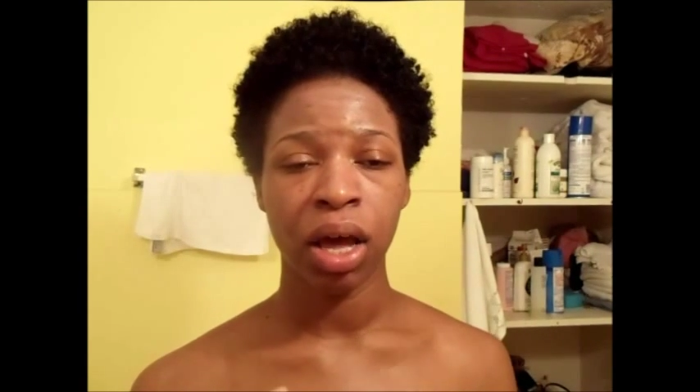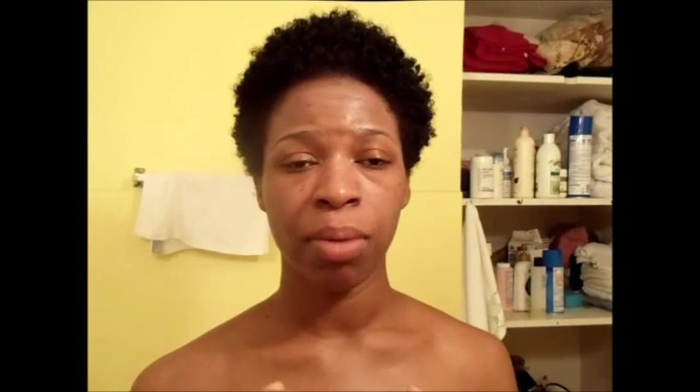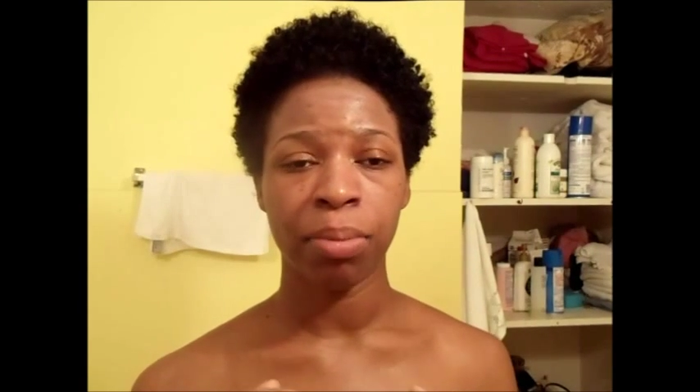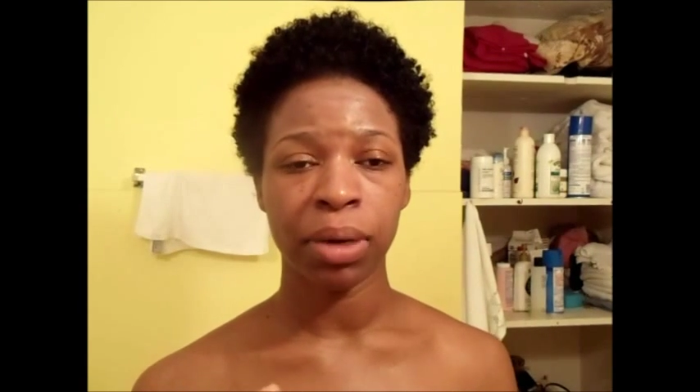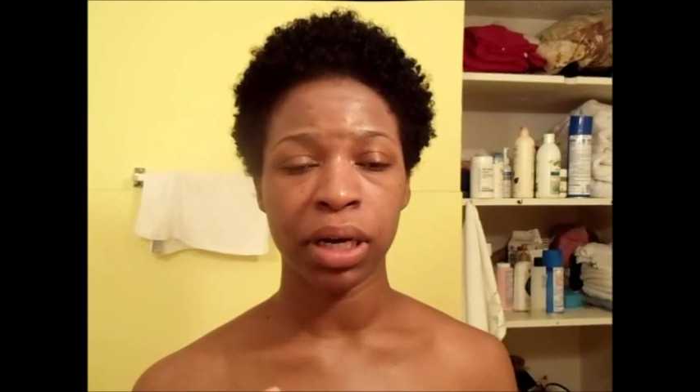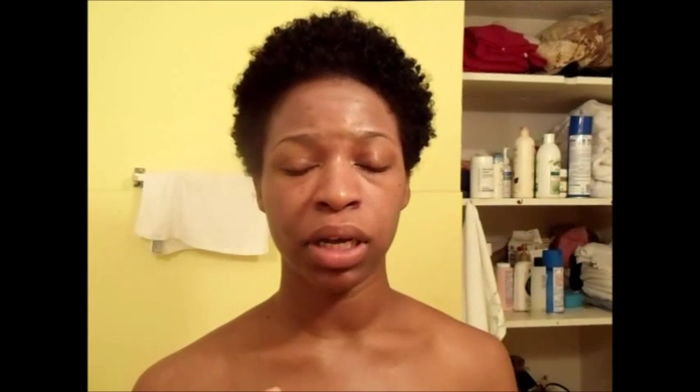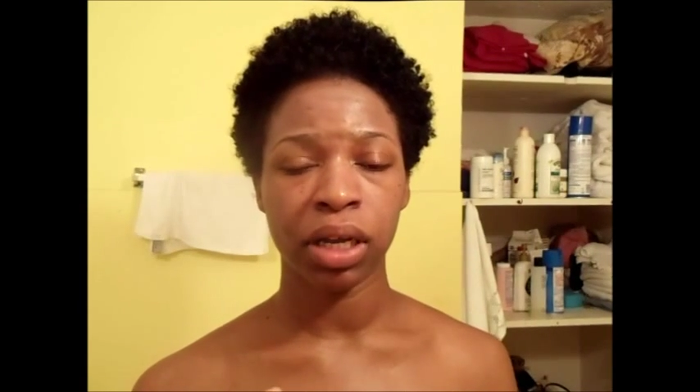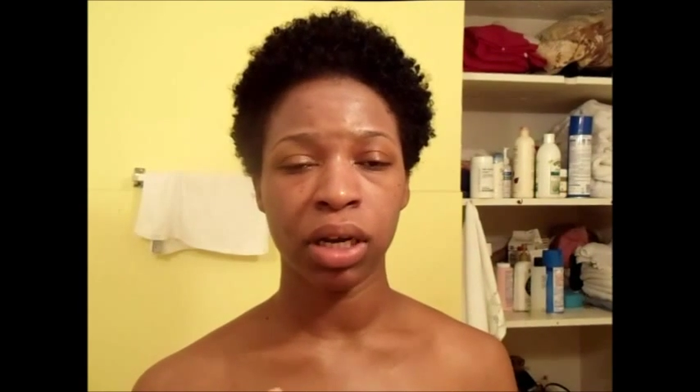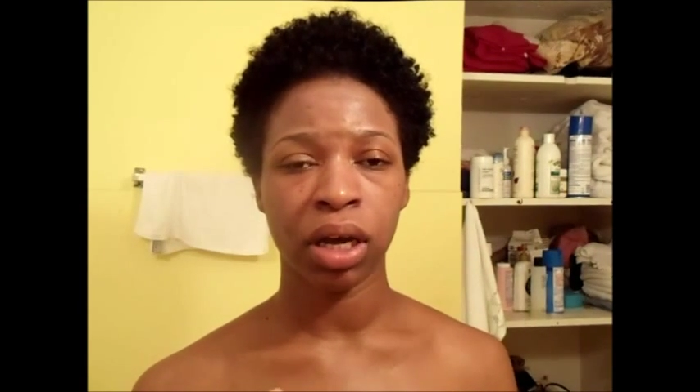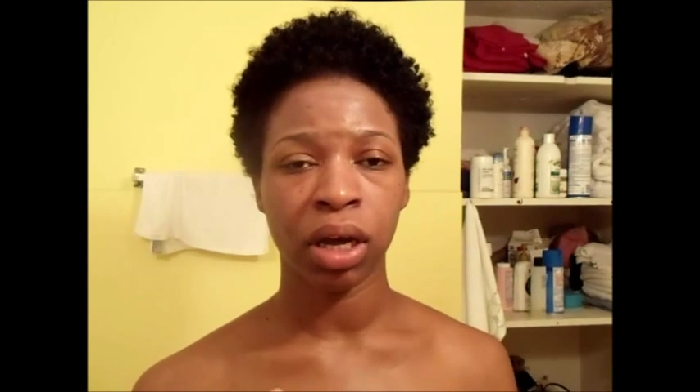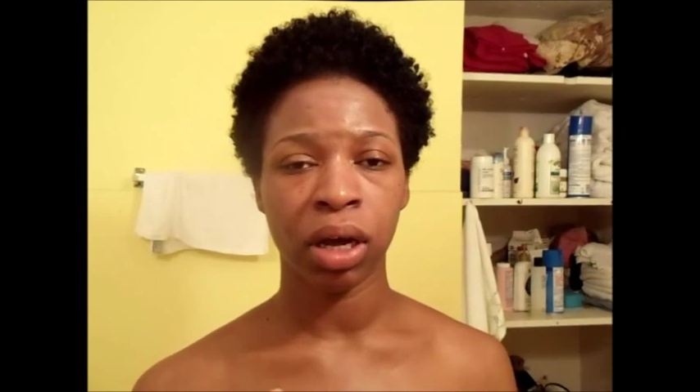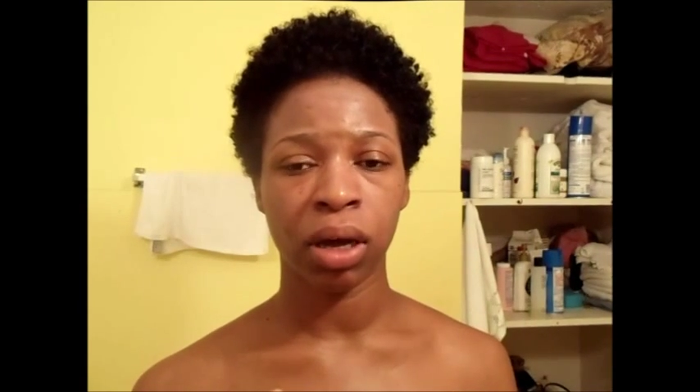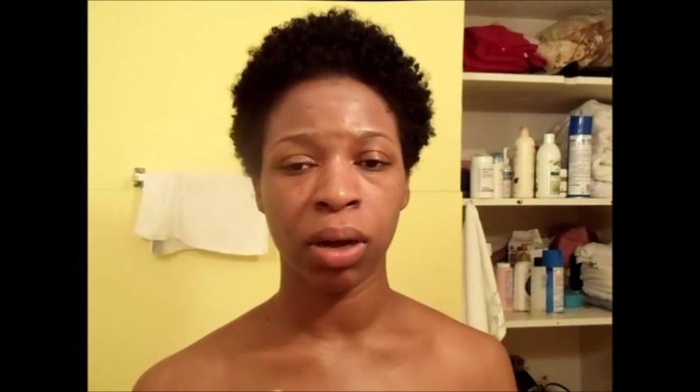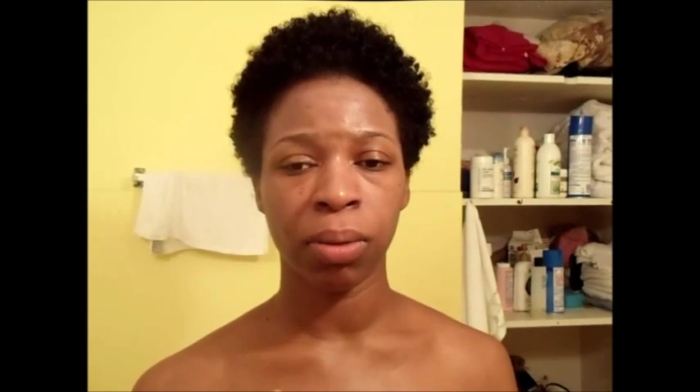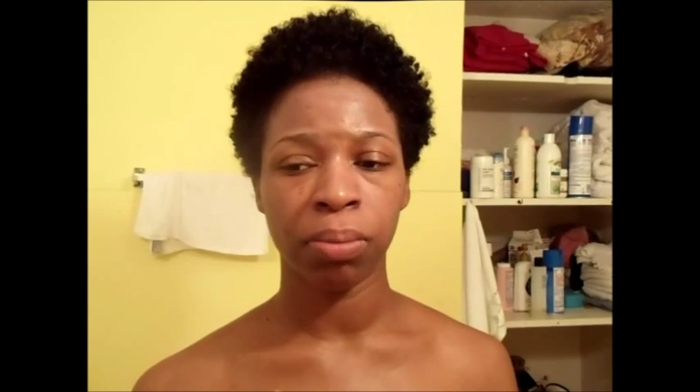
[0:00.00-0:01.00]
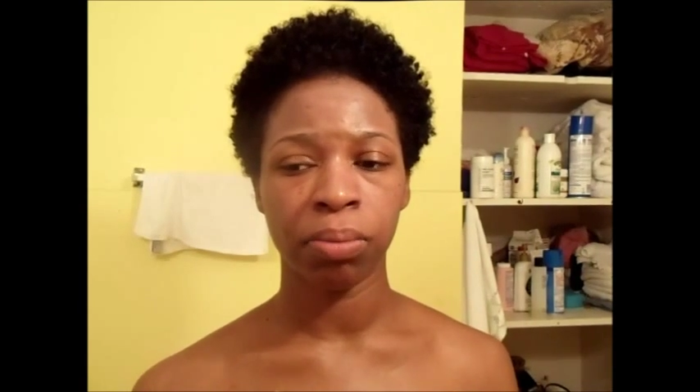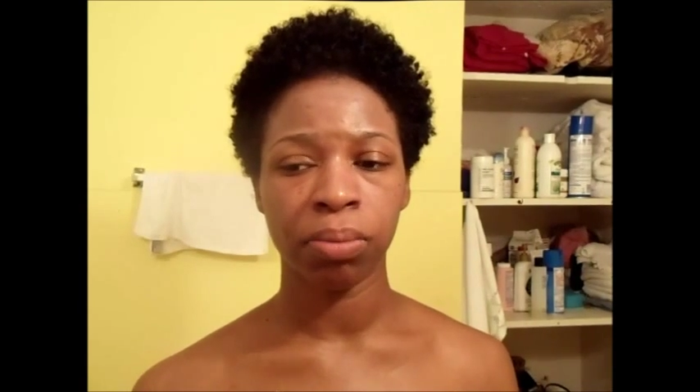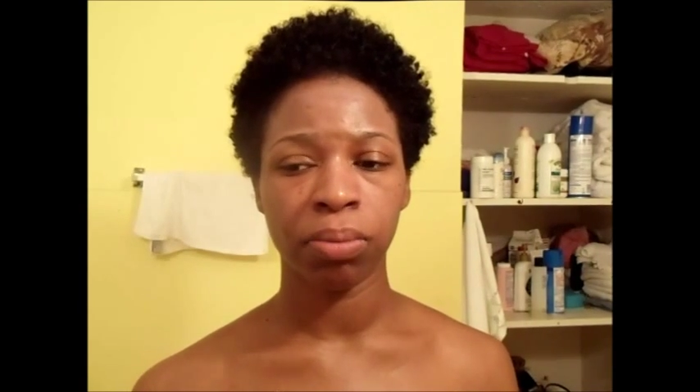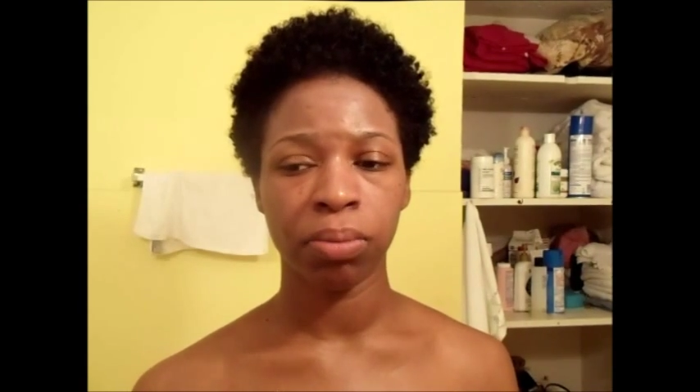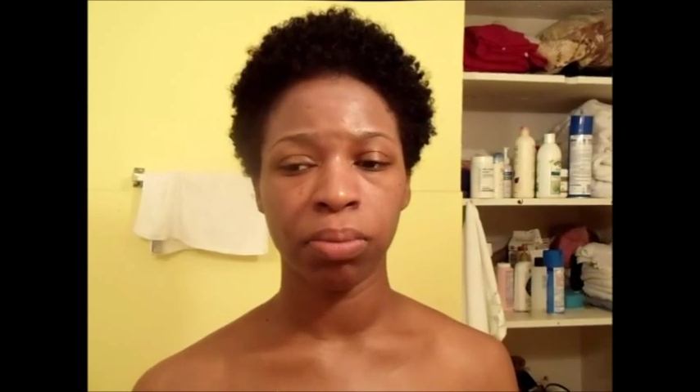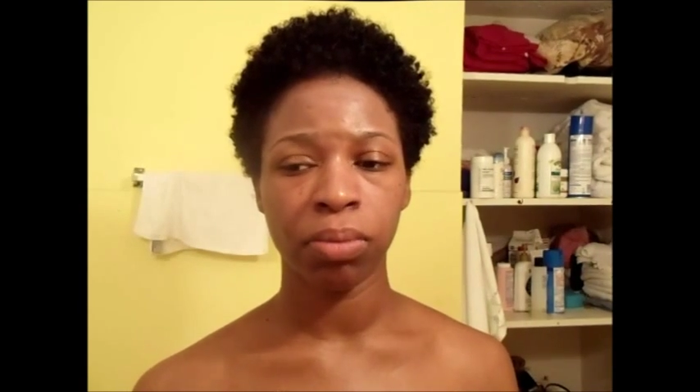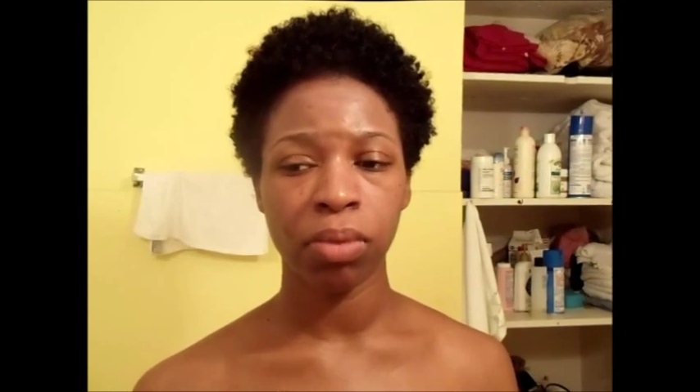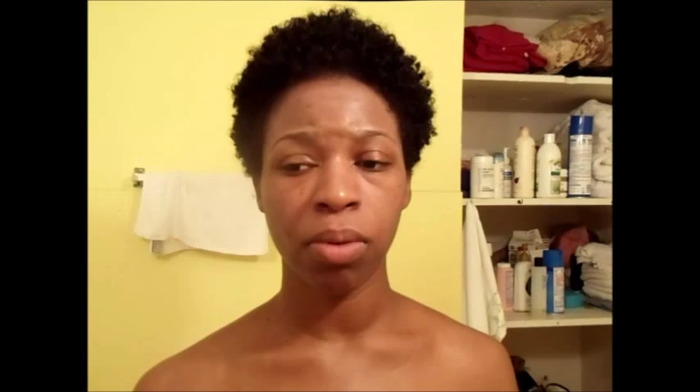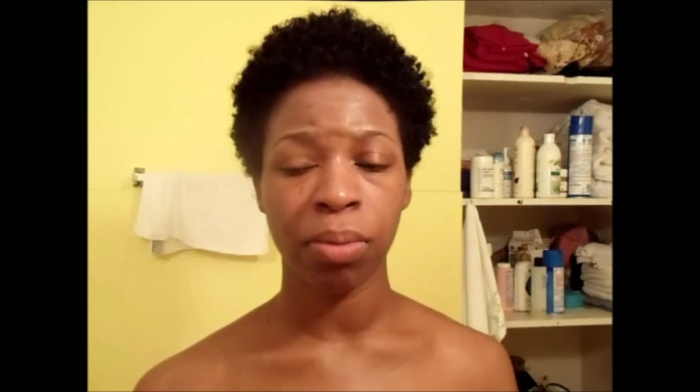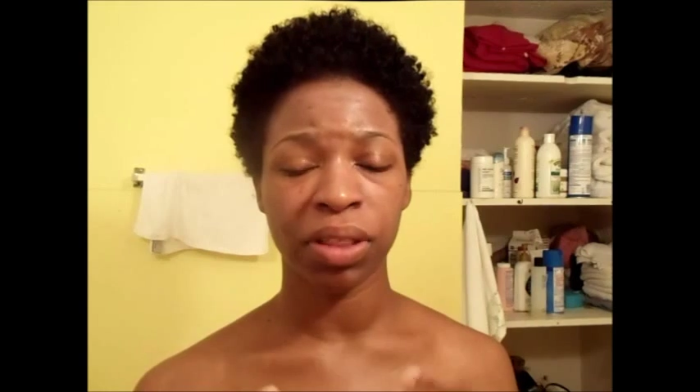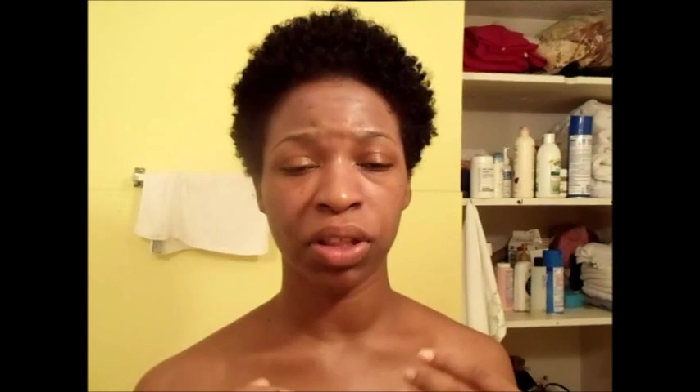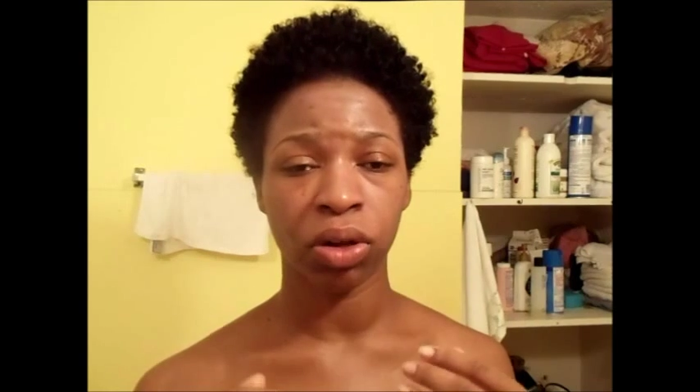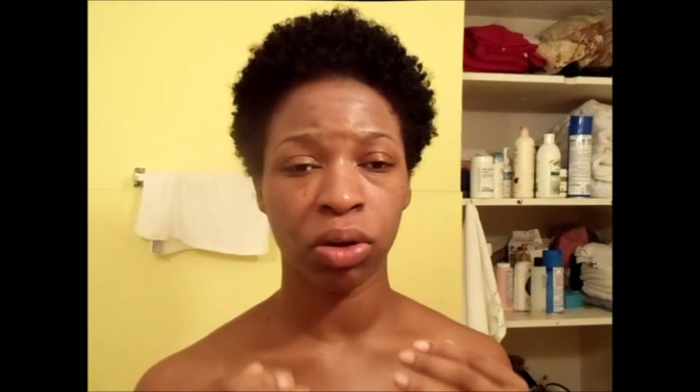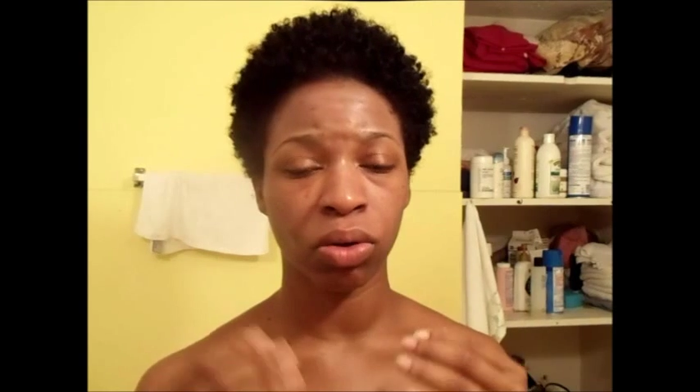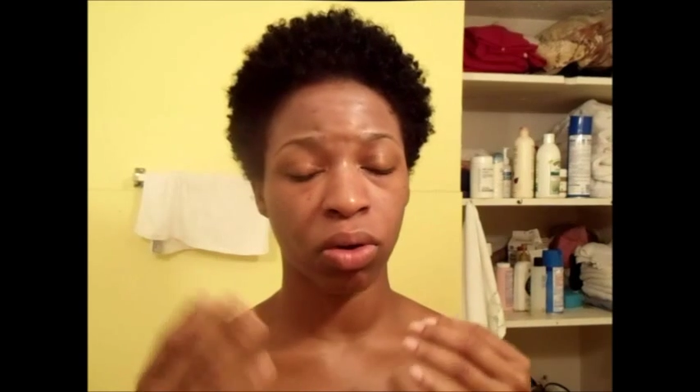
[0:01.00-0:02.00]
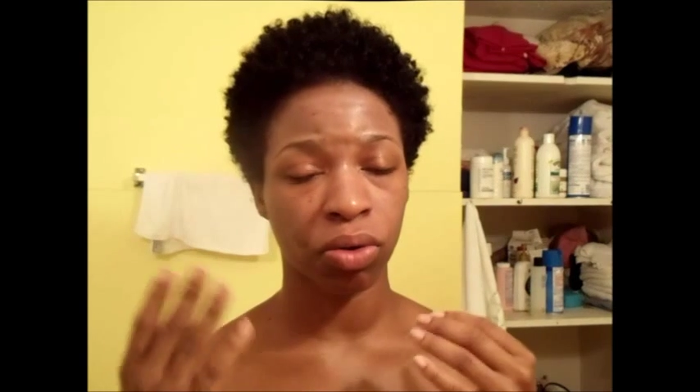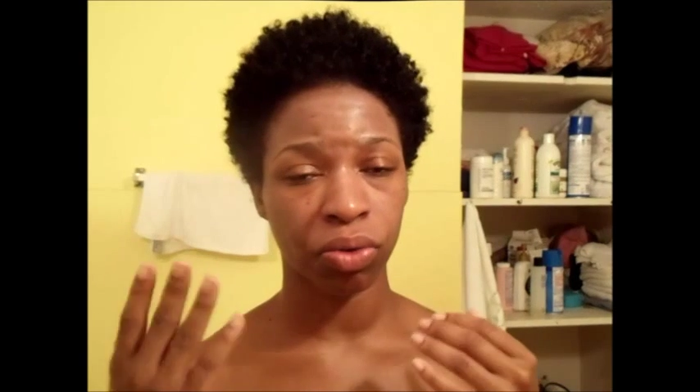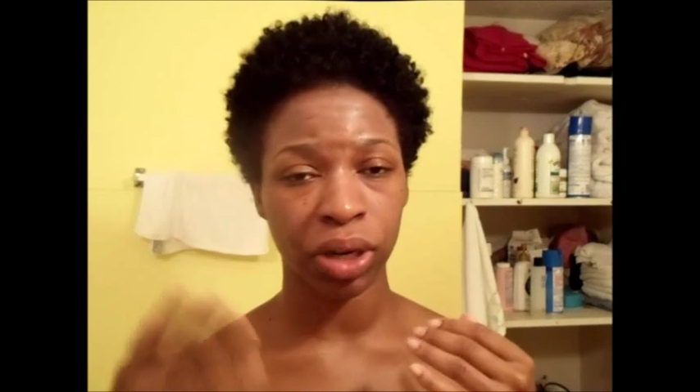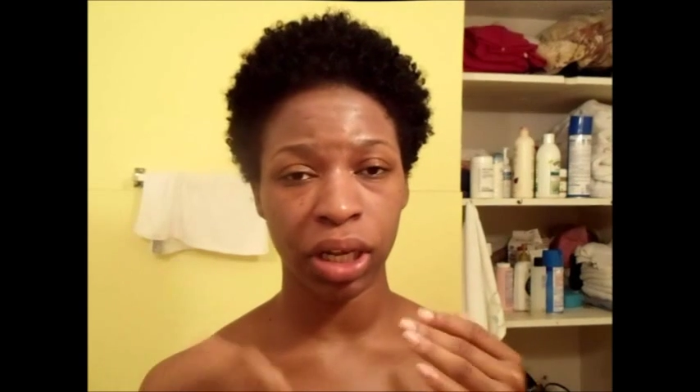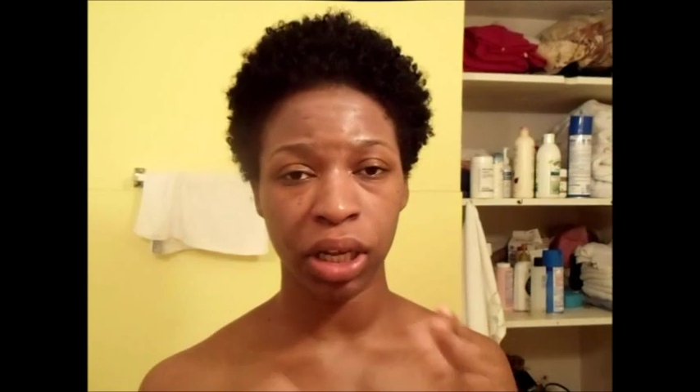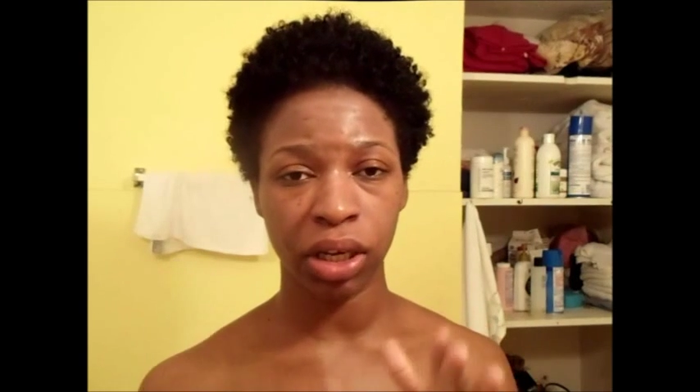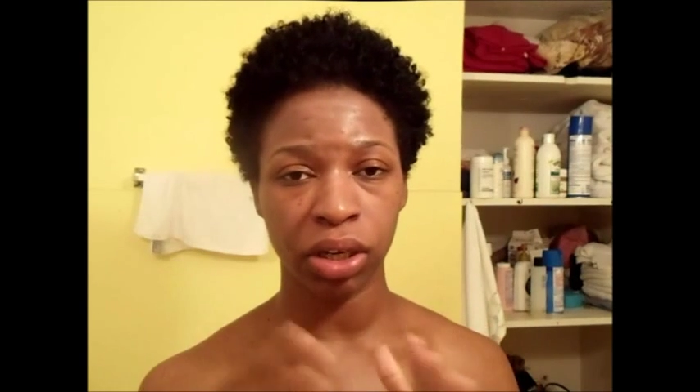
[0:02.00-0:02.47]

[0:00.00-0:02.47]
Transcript: but the chlorine,